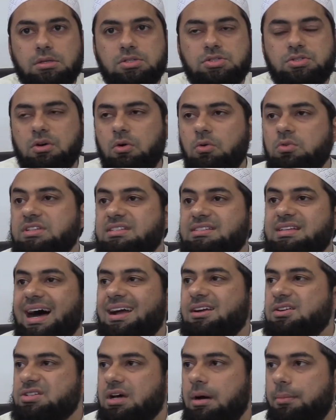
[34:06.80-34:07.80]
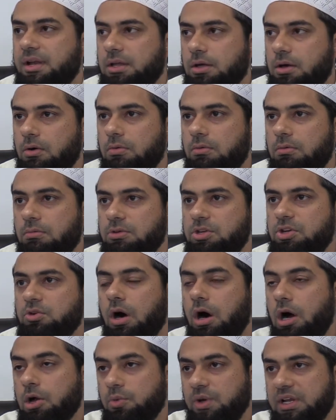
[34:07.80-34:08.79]
So desires come and go.
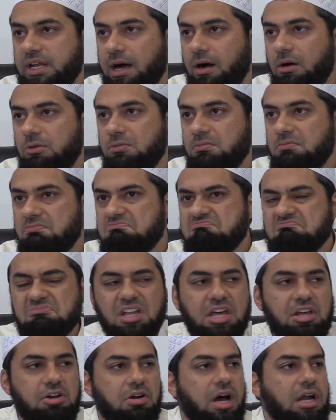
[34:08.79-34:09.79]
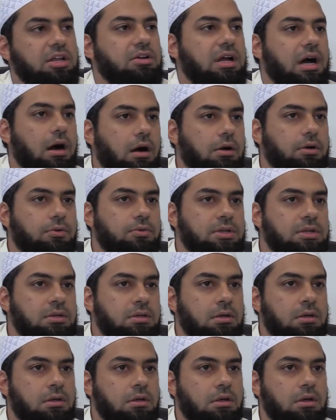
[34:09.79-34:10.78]
You're hungry now, later on you're not hungry.
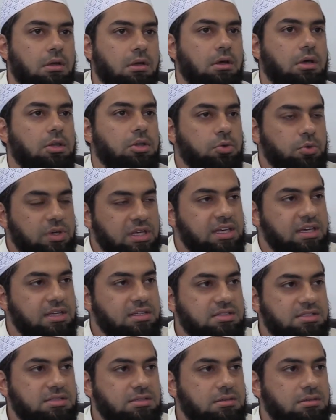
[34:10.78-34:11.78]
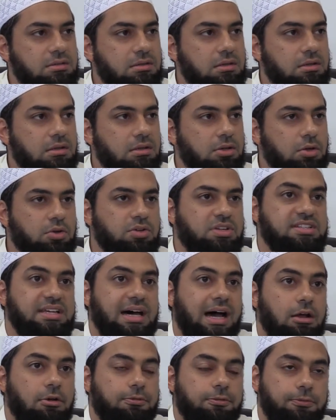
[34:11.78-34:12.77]
You eat, your
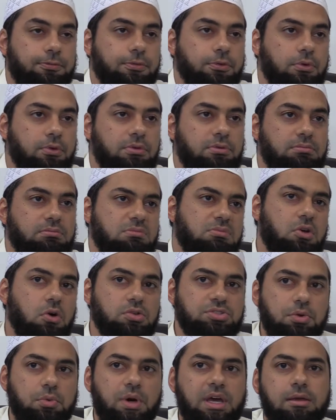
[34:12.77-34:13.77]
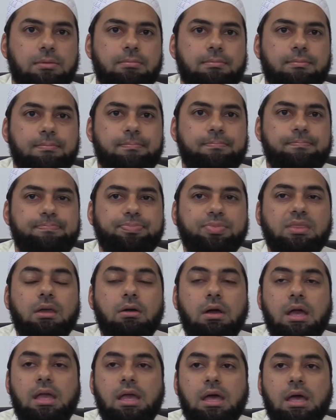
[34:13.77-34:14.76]
desire for food goes away.
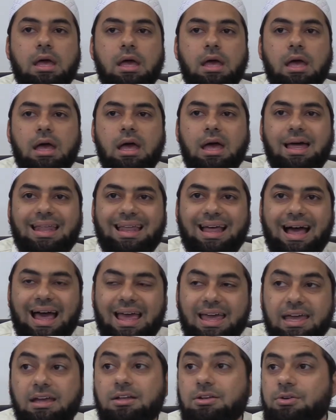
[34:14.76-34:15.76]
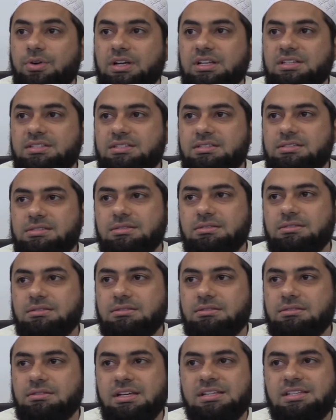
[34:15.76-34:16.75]
Right? Ignorance
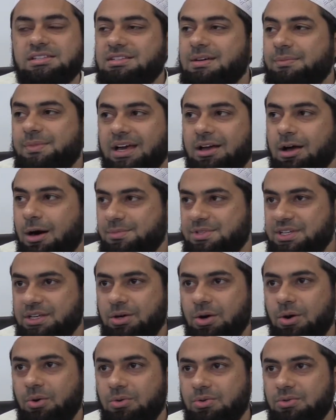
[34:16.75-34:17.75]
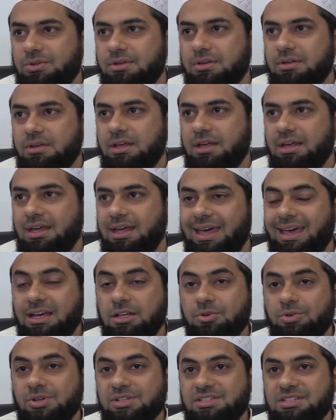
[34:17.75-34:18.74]
isn't something that comes and goes.
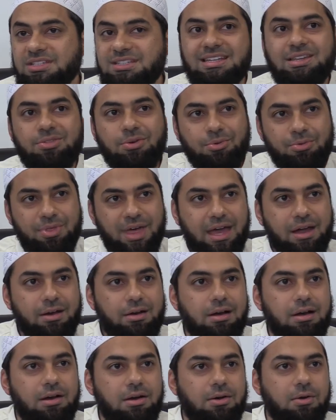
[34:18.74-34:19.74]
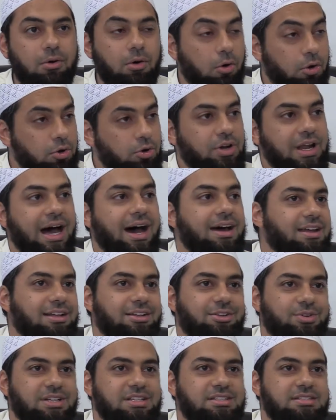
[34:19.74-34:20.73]
Ignorance is either there or you're not
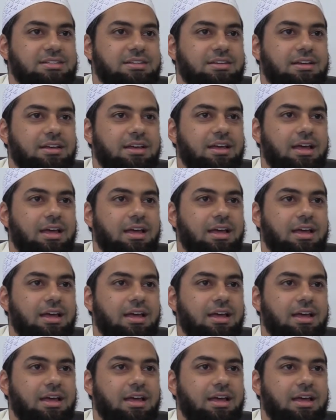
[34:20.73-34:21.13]
ignorant.